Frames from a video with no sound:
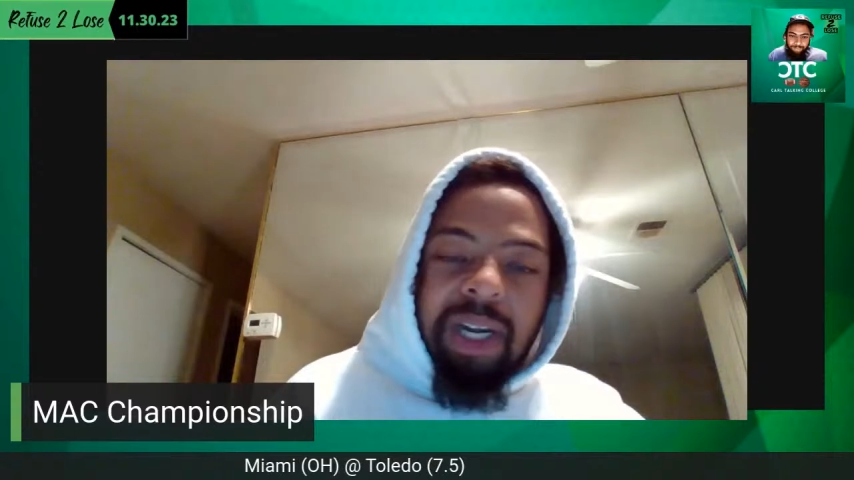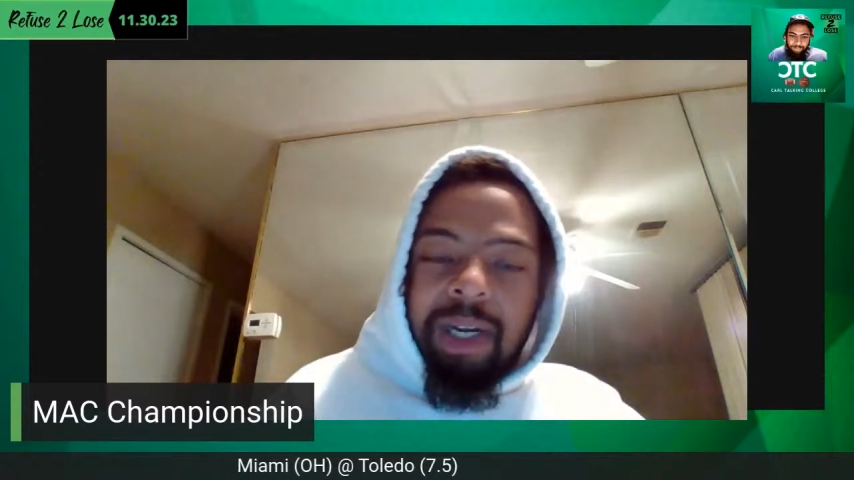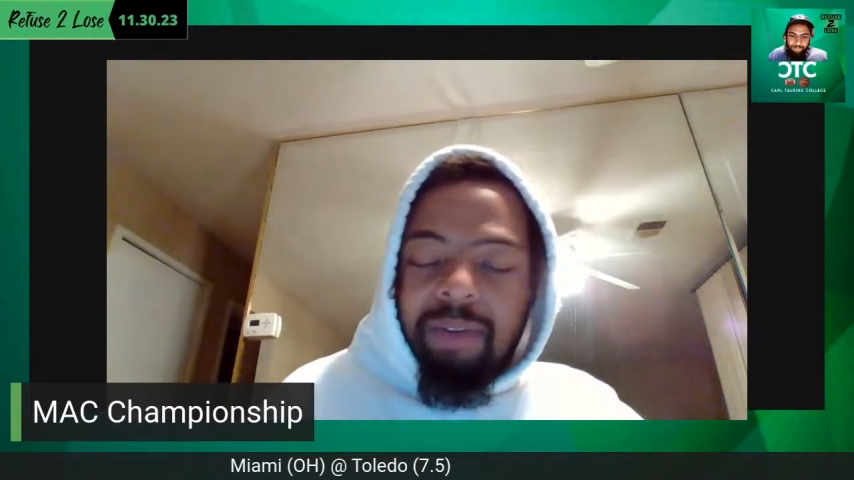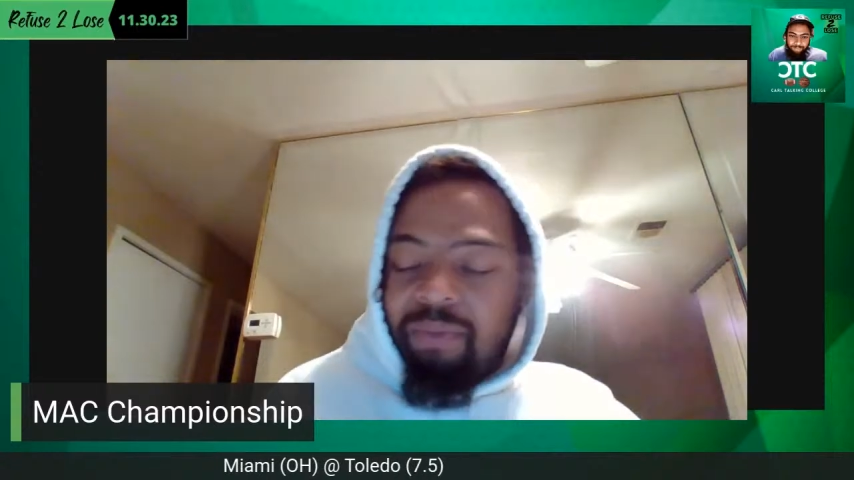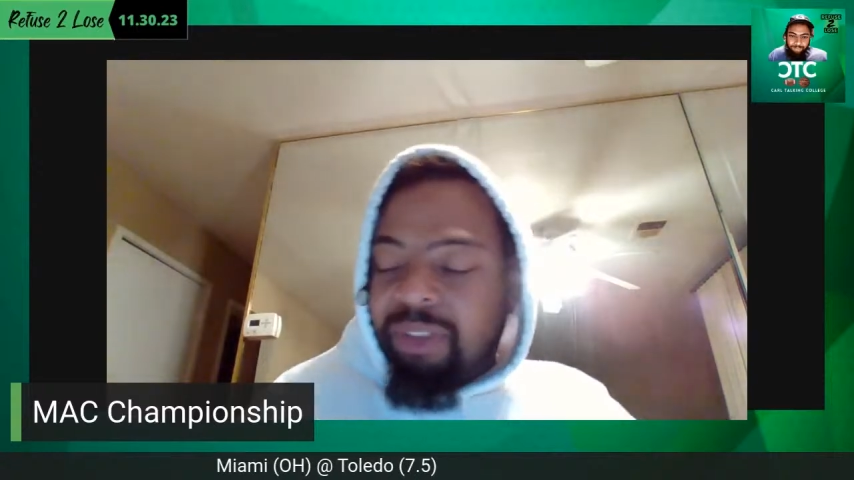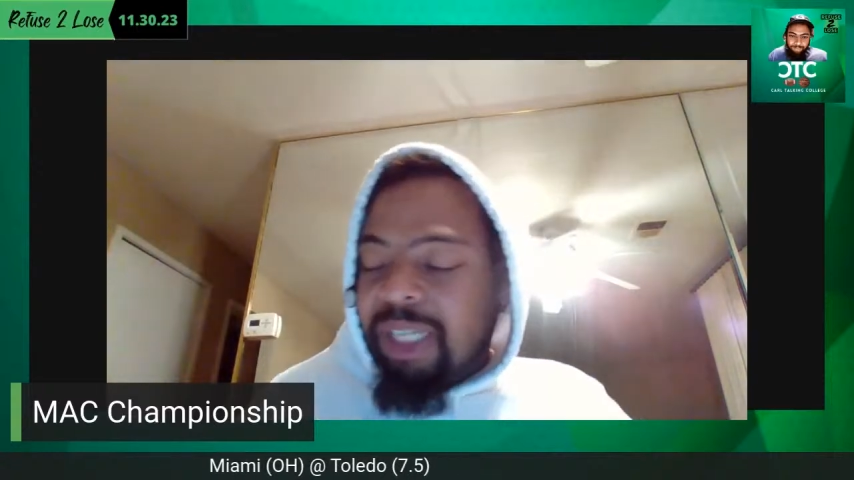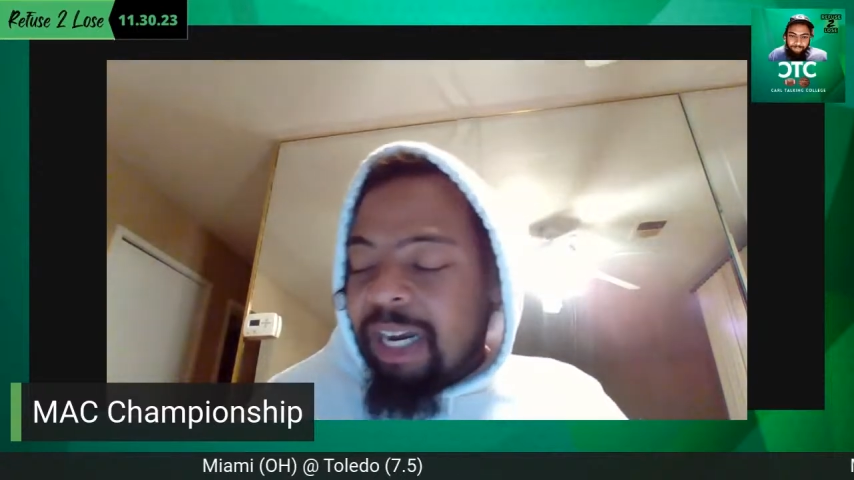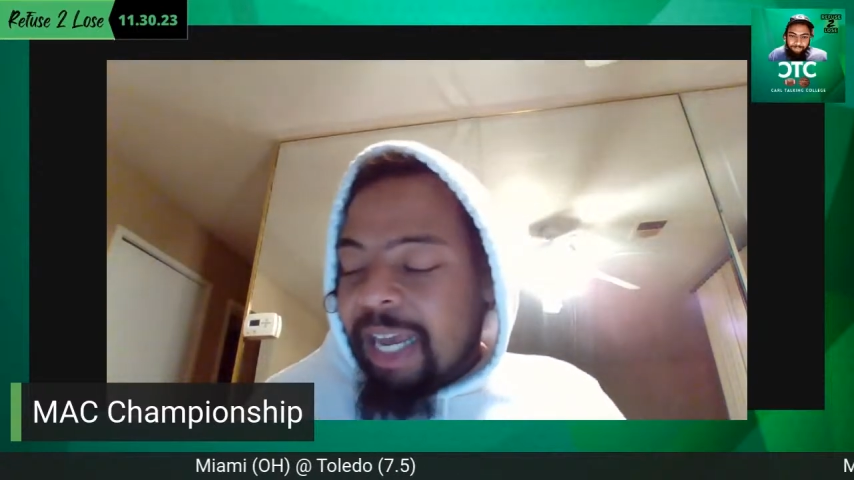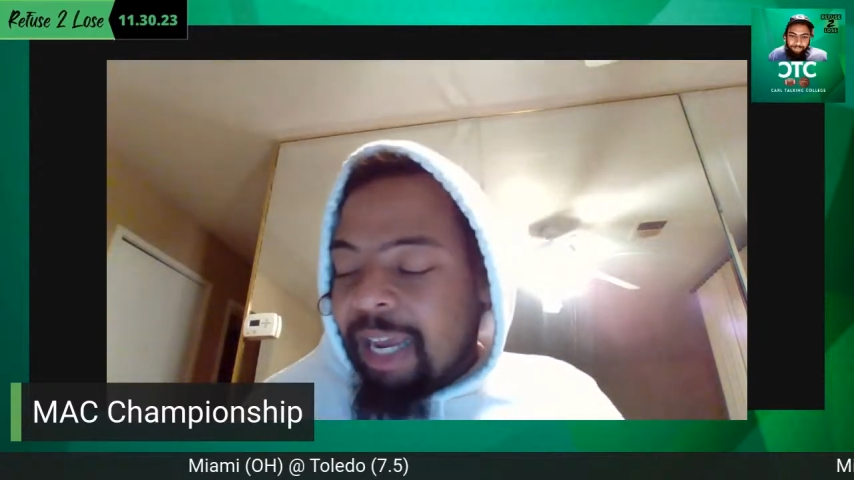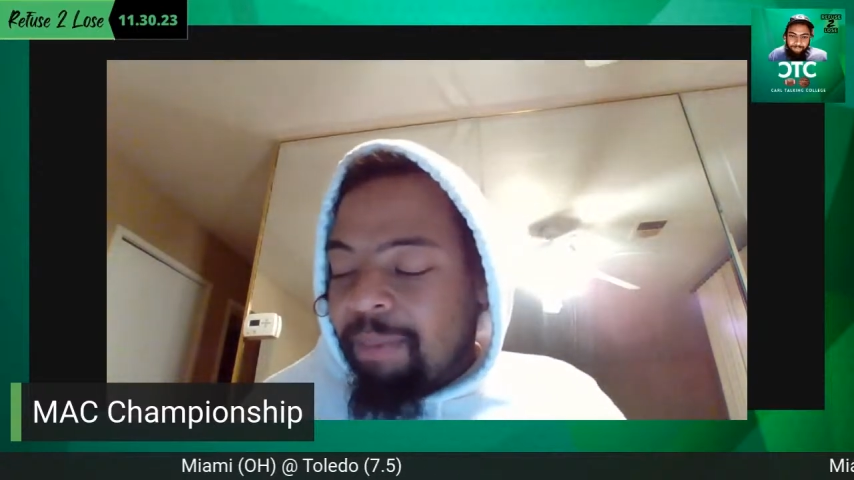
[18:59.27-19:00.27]
of
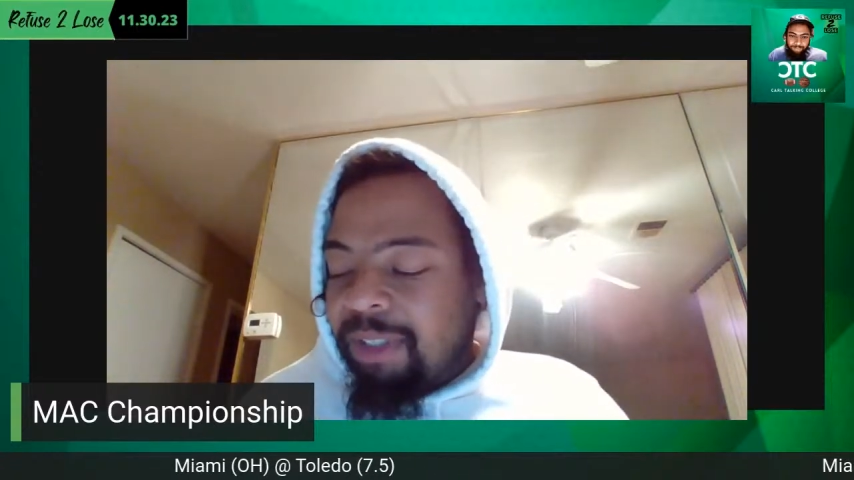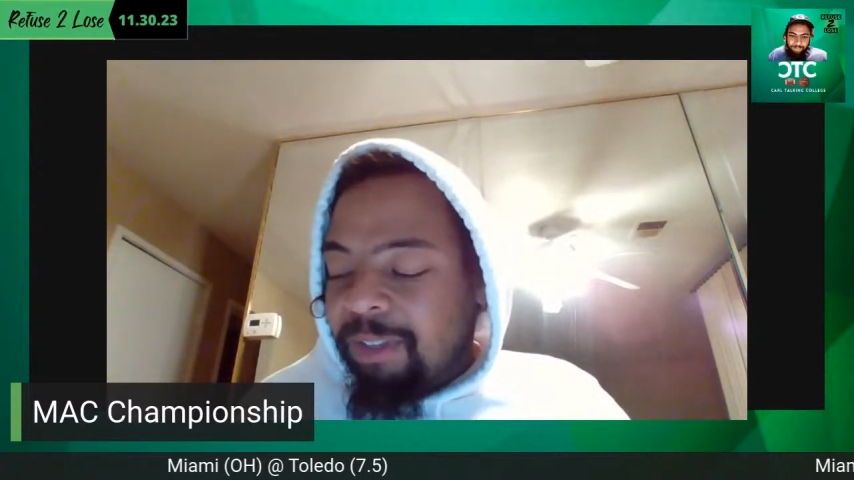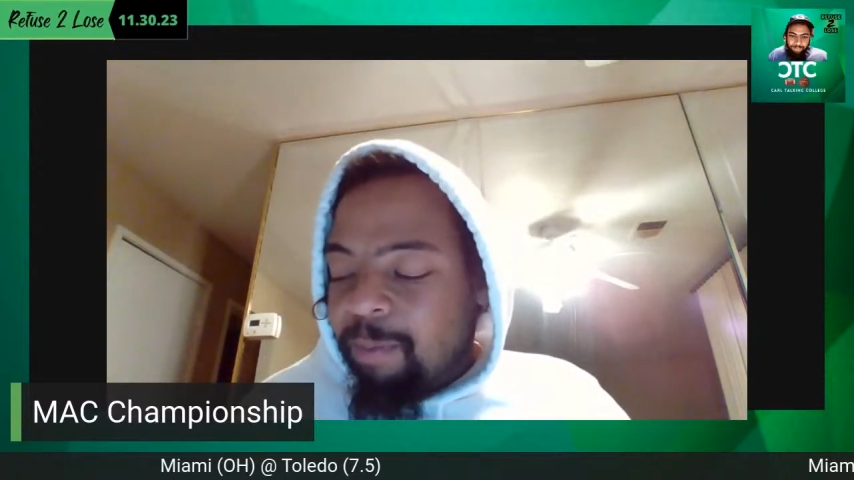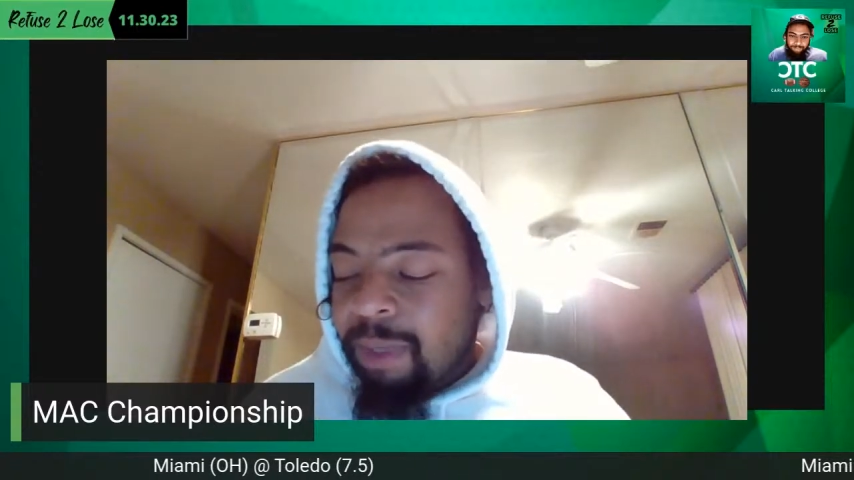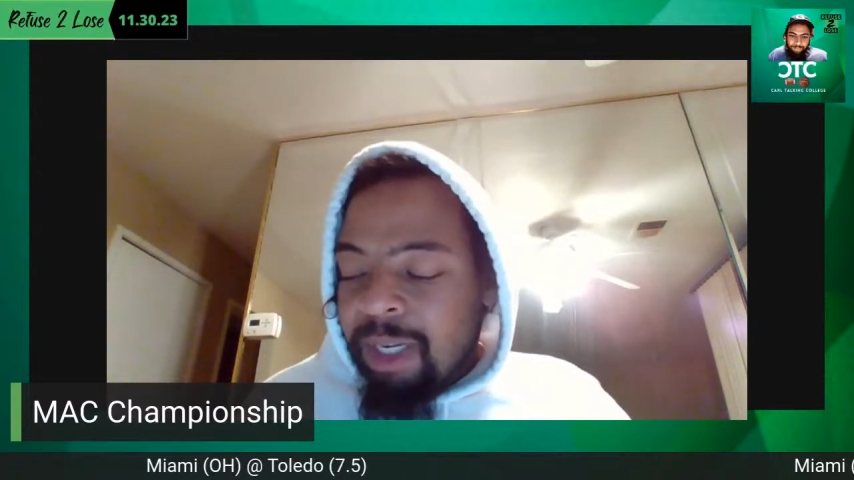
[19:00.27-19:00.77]
Rashad Amos.